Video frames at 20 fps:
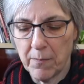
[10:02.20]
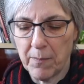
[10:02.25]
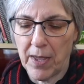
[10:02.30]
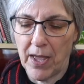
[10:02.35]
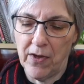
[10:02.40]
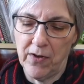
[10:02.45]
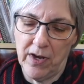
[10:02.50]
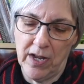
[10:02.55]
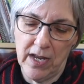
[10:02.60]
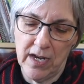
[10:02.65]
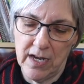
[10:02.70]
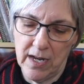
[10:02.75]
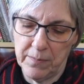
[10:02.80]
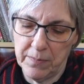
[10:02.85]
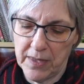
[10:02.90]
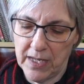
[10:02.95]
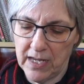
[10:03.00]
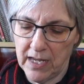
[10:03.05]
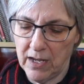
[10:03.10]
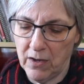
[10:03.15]
about it and
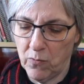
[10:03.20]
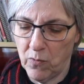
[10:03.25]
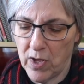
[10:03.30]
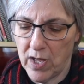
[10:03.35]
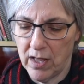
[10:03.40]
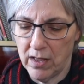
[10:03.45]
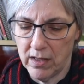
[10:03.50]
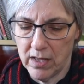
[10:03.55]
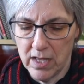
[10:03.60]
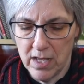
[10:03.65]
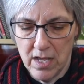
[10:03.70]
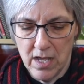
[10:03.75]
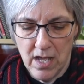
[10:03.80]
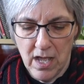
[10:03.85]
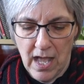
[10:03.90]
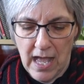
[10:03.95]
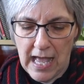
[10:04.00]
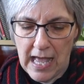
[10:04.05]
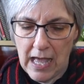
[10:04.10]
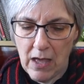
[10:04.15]
I'm thinking, well,
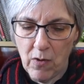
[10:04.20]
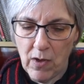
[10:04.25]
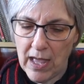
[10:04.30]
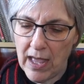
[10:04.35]
how